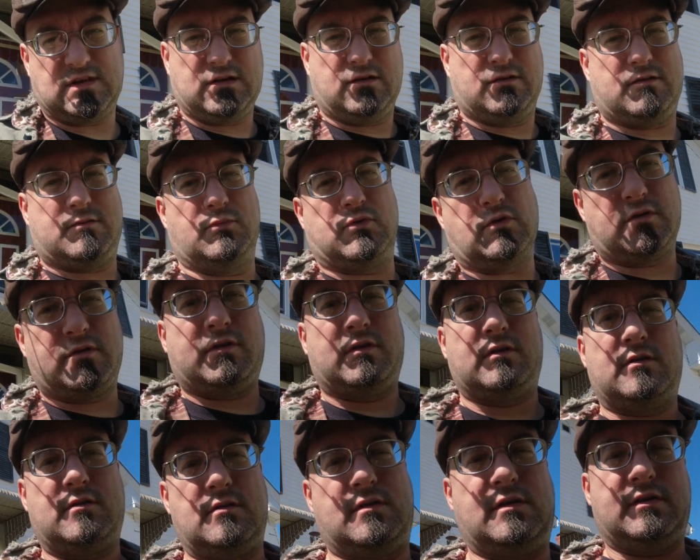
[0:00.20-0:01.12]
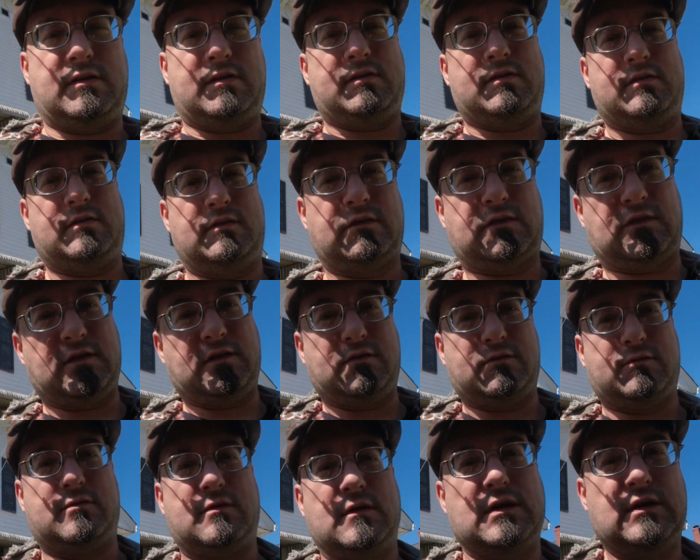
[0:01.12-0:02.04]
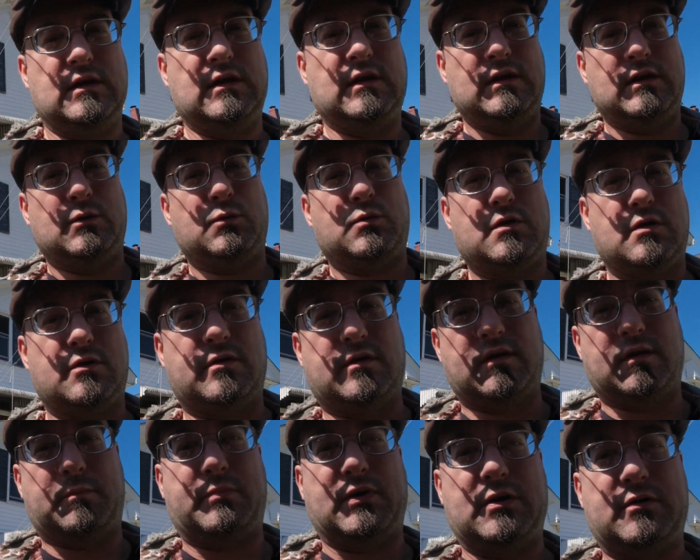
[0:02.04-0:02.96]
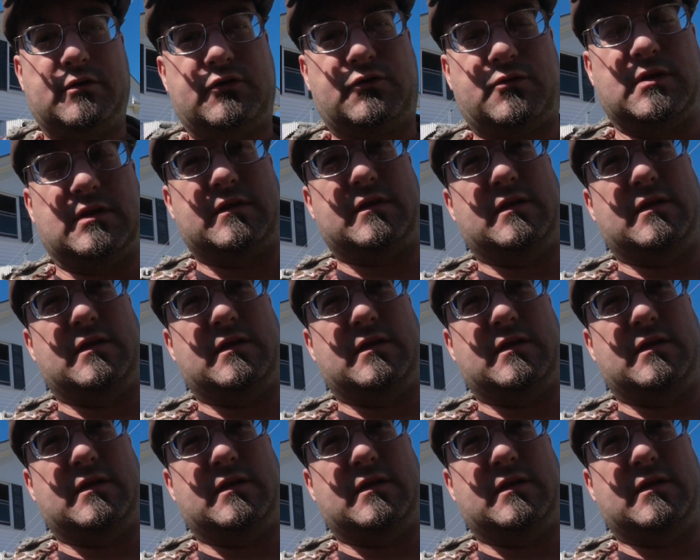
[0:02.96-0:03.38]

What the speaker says: Good morning, all. So, we're going on a parts run